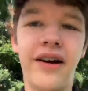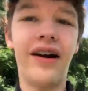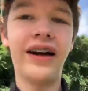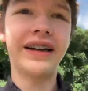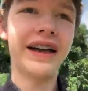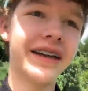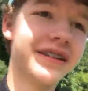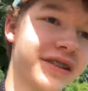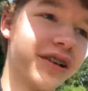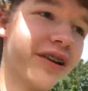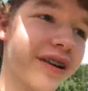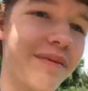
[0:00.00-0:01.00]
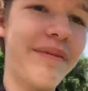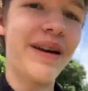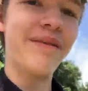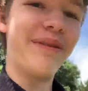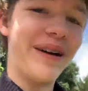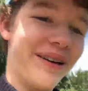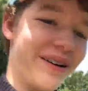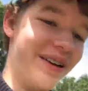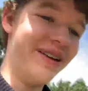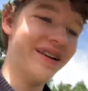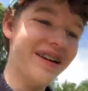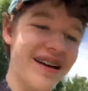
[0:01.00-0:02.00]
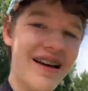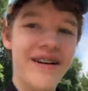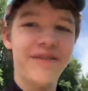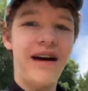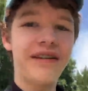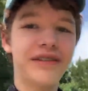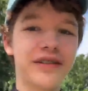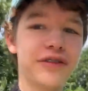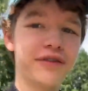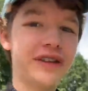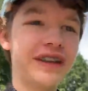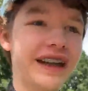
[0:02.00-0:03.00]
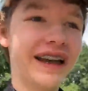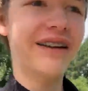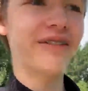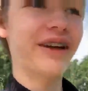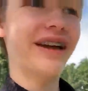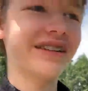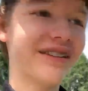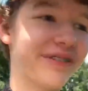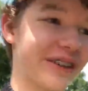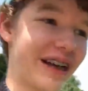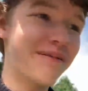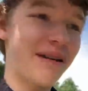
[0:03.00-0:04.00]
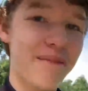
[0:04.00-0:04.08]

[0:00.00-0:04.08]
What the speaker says: All right, guys, so I made about 500 feet, and I realized I forgot my